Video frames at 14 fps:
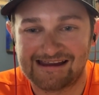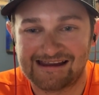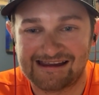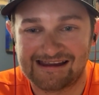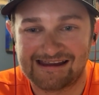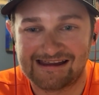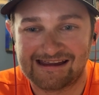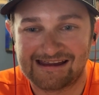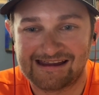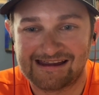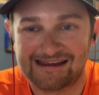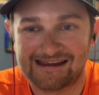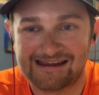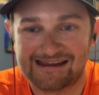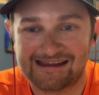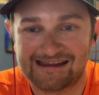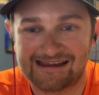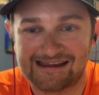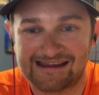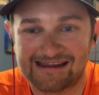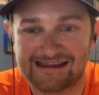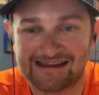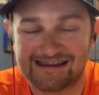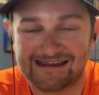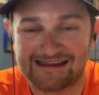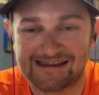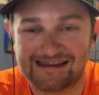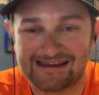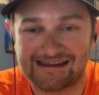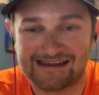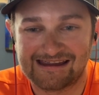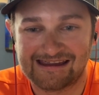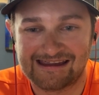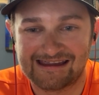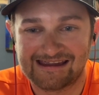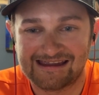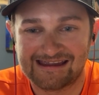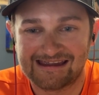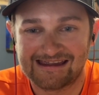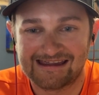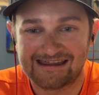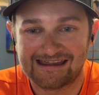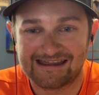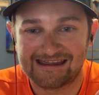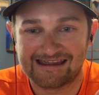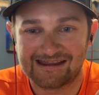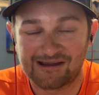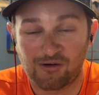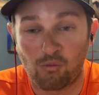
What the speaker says: (silent)